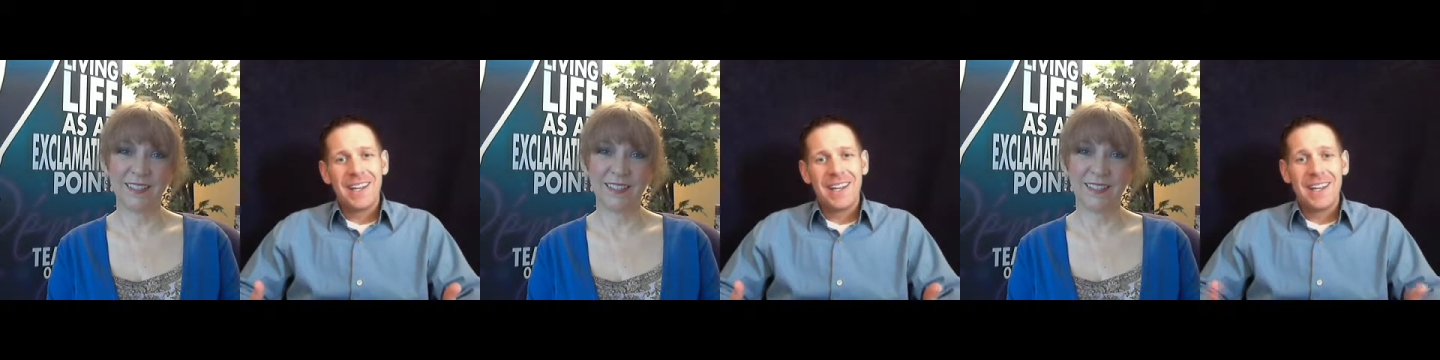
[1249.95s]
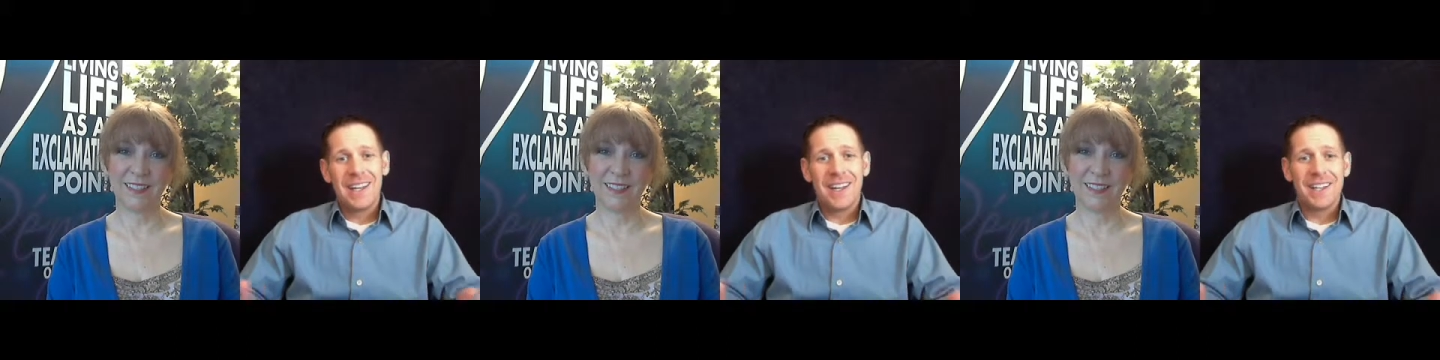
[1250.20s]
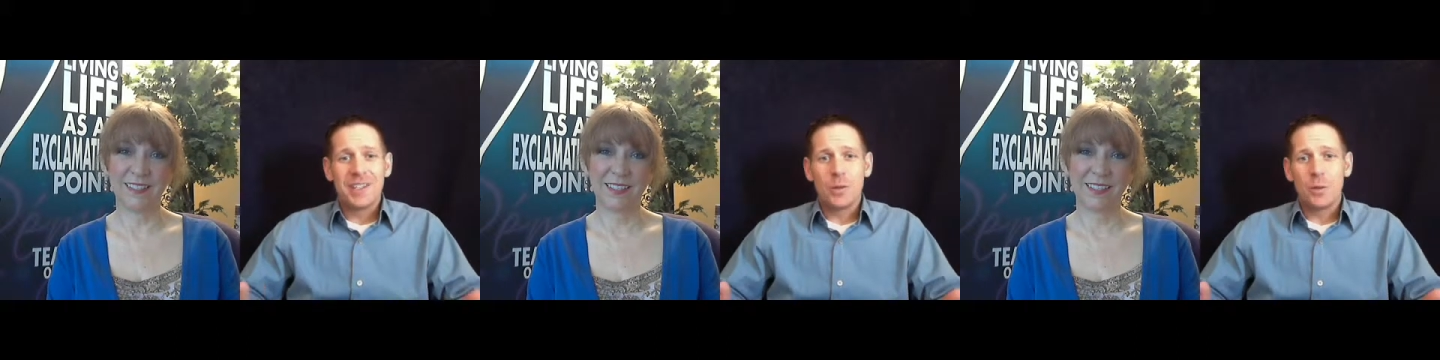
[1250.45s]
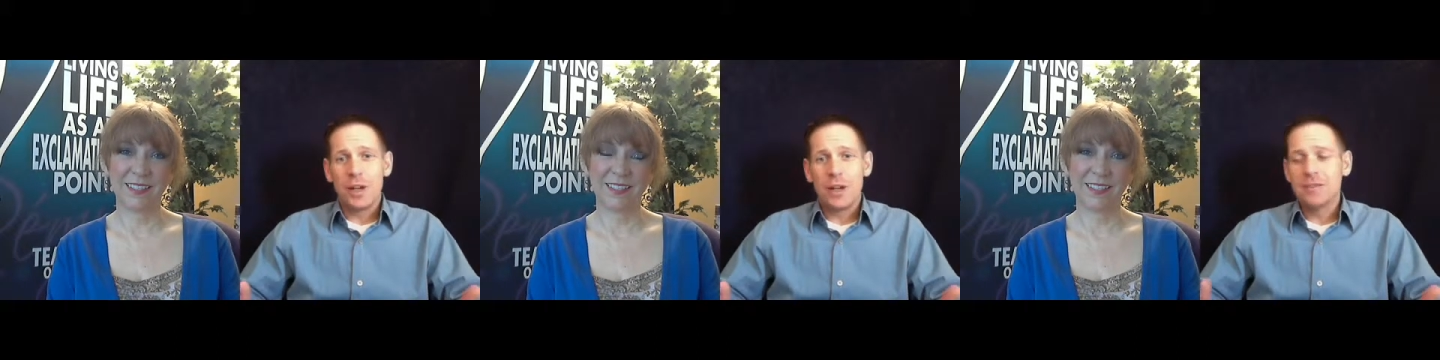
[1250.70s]
Speaker 1: And I said,
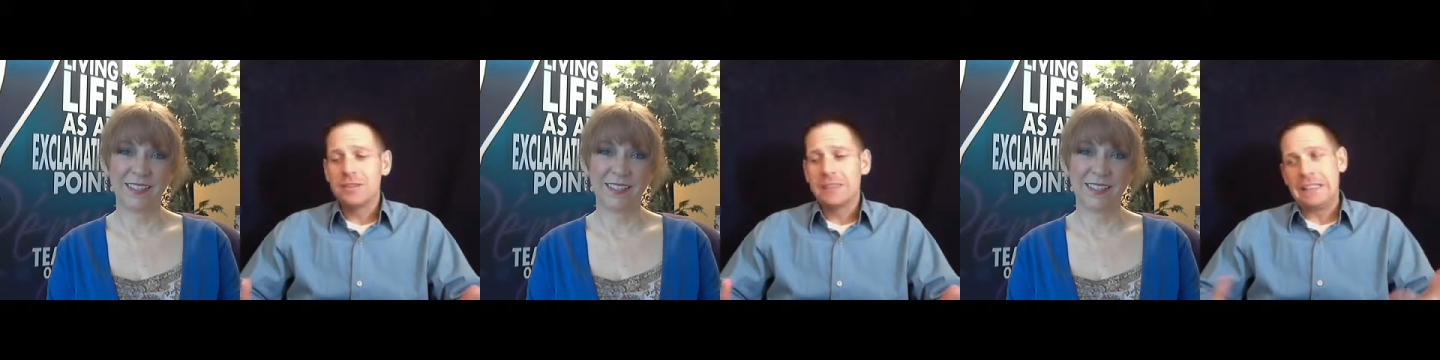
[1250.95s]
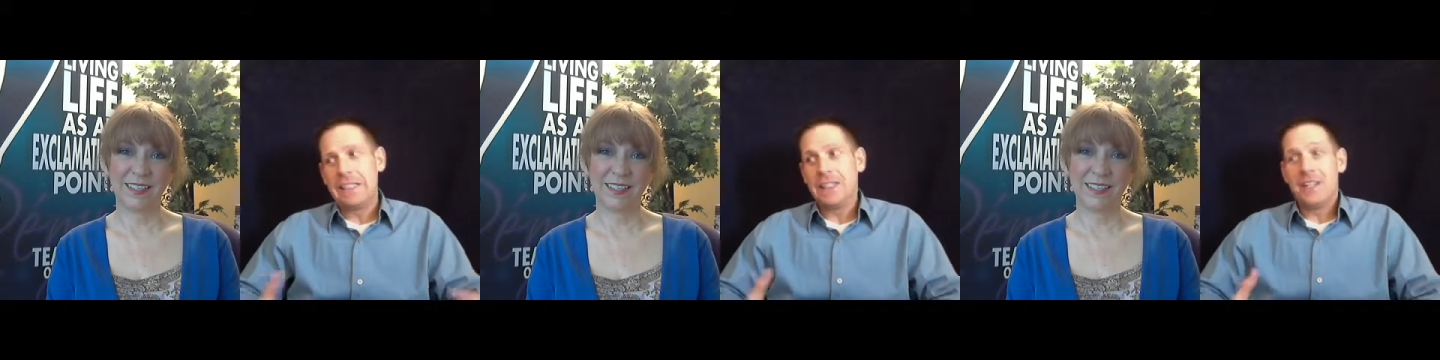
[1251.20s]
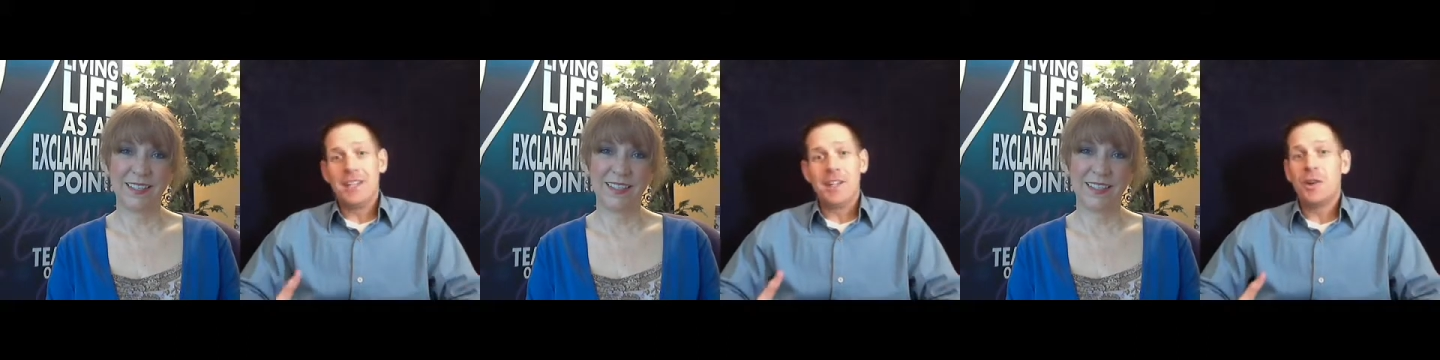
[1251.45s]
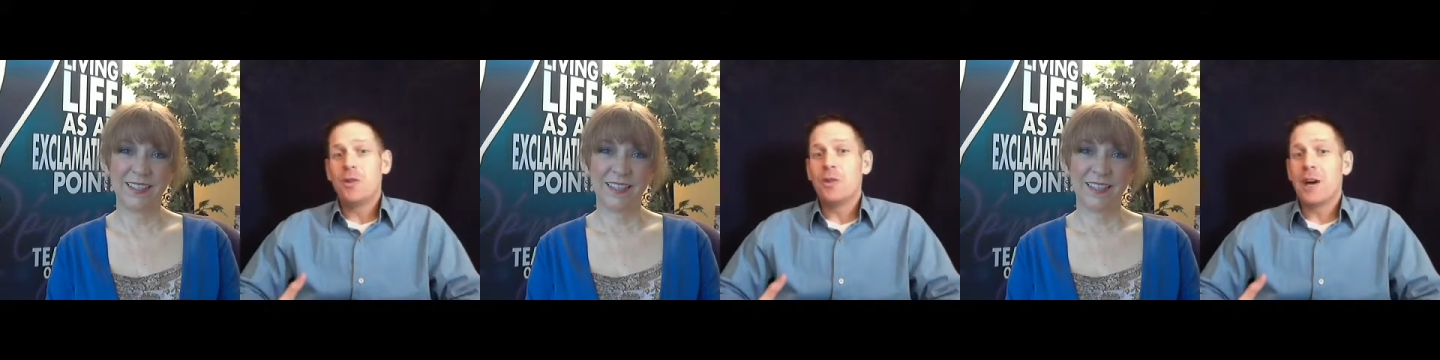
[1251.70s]
Well, you
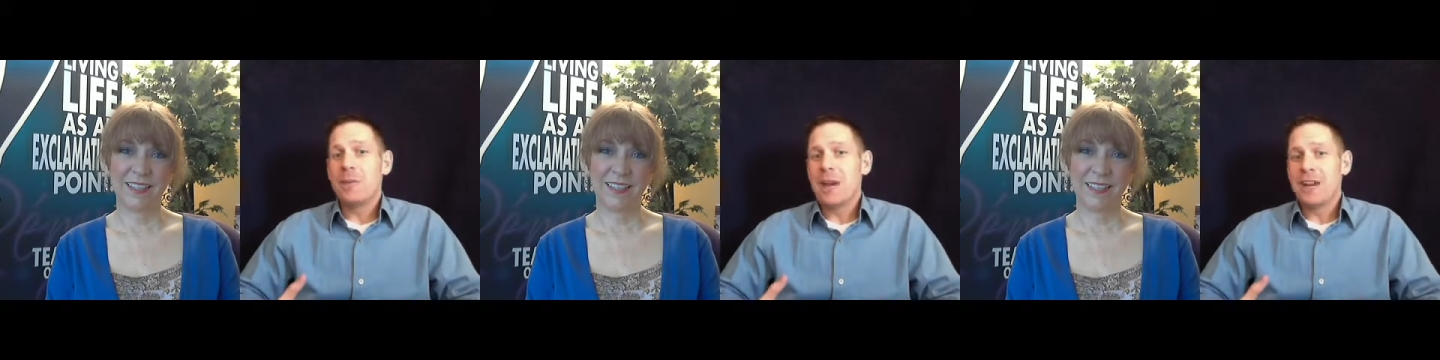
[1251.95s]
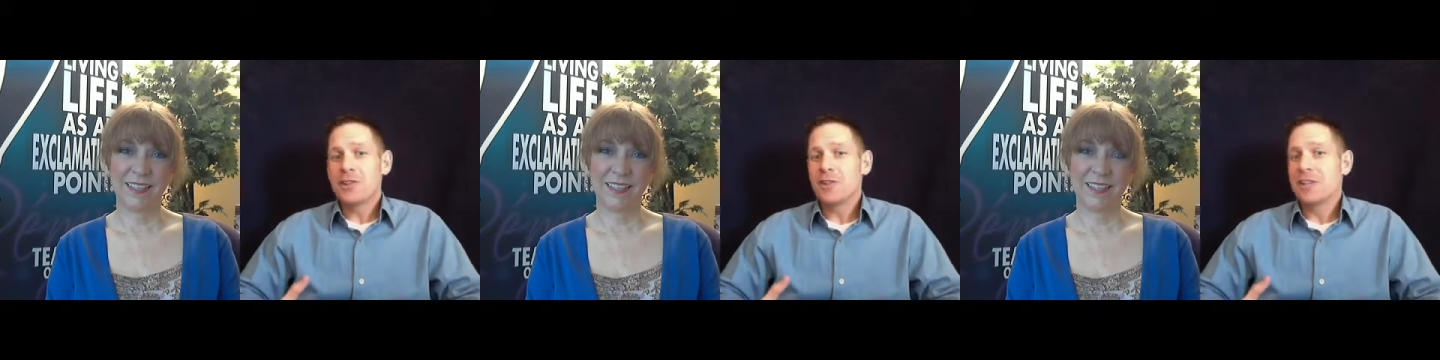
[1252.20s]
know, Rob, actually,